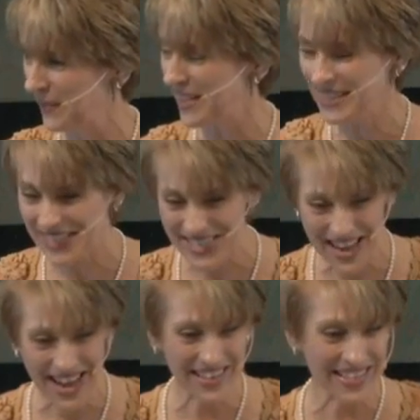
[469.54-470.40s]
It's
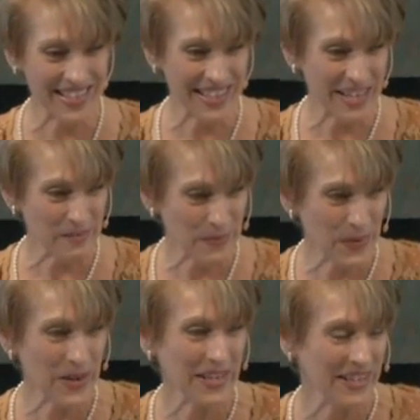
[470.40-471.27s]
not anything
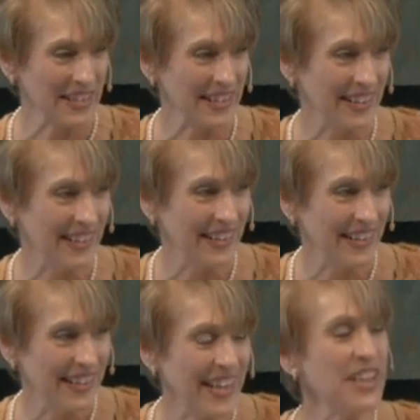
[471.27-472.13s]
important.
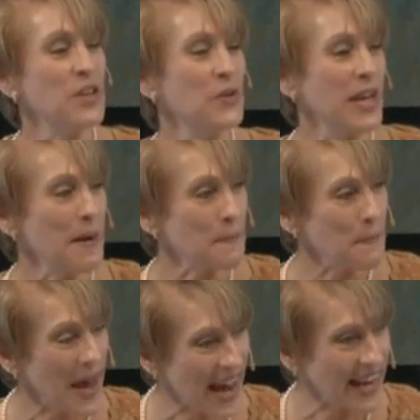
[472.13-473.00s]
Can you
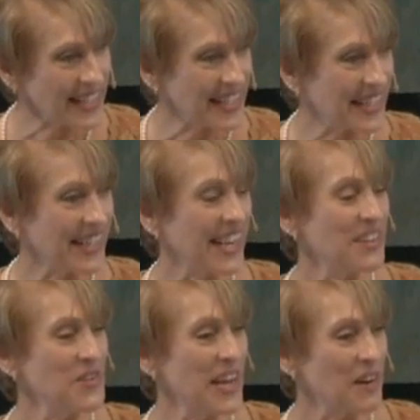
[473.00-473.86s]
get past it?
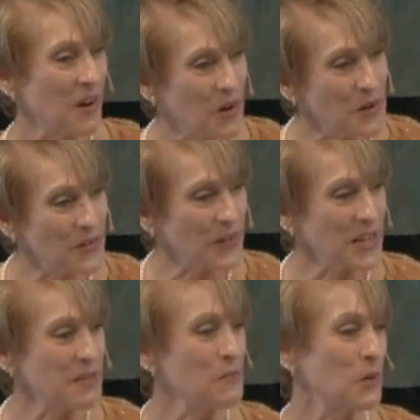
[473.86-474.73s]
Can you get over
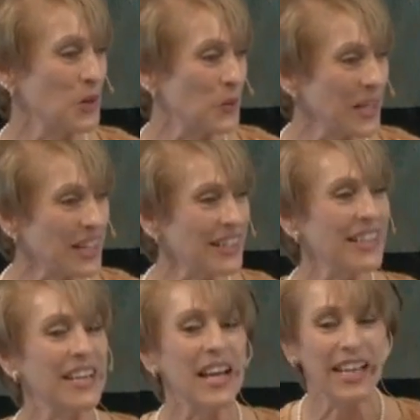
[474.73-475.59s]
it more
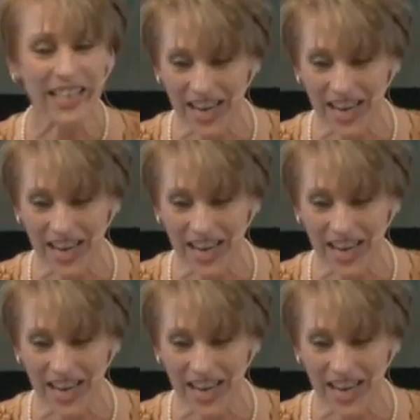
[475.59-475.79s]
quickly?